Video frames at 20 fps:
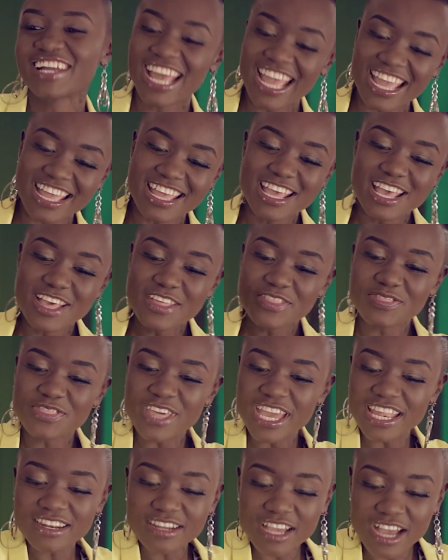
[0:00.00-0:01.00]
Okay.
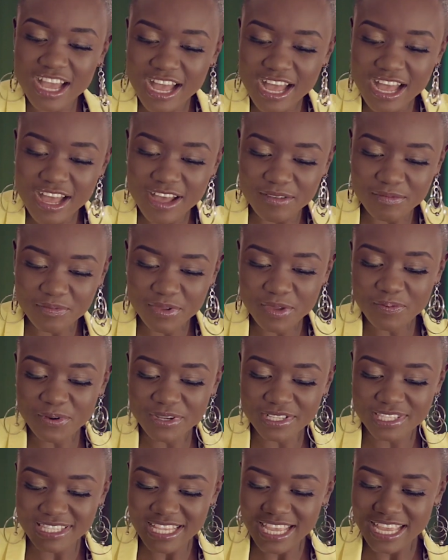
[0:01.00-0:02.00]
Then
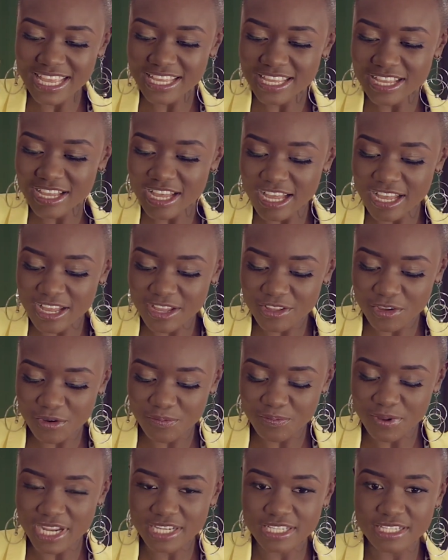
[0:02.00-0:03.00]
people say
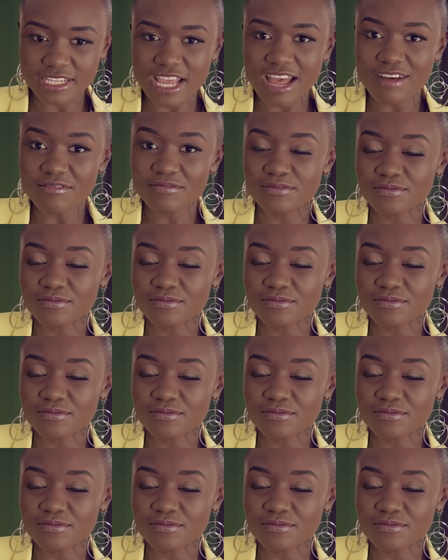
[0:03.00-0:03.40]
your party.